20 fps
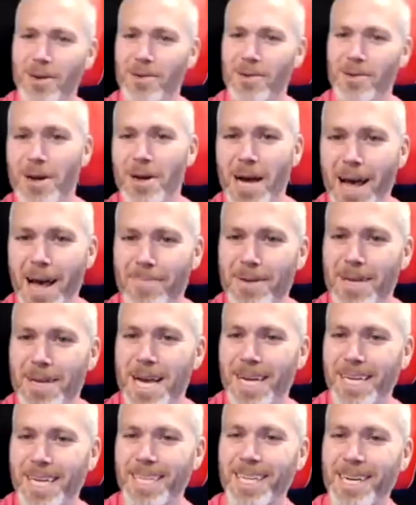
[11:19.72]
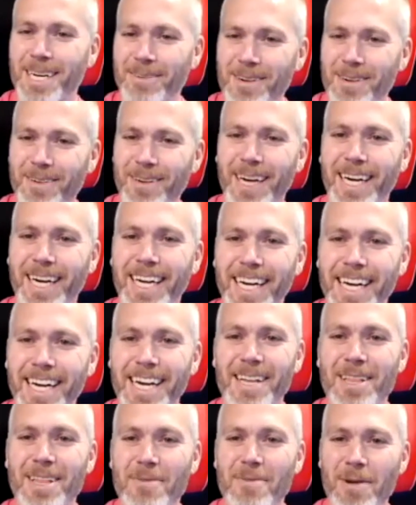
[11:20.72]
were not happy that we
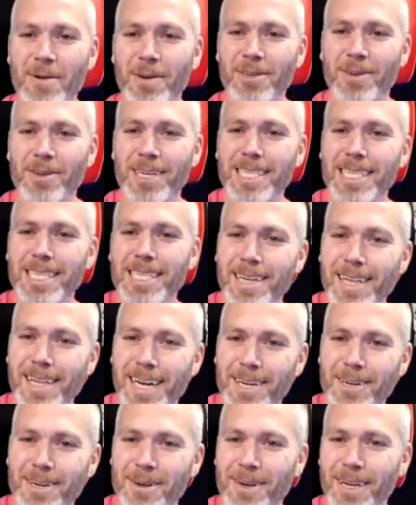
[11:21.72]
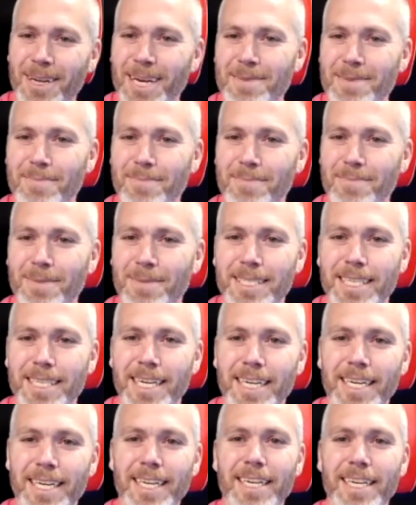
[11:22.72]
were dressed like that at all. Like,
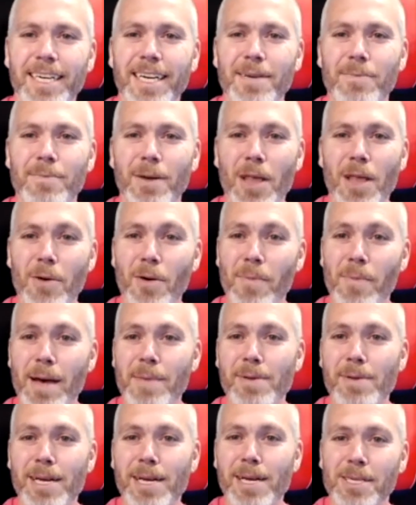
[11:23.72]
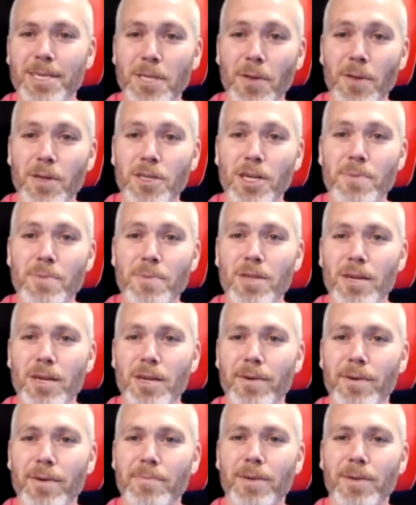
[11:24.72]
but they remembered us. There's other gyms
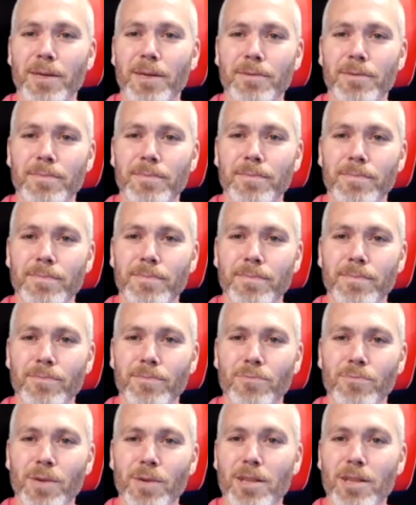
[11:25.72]
there that we'd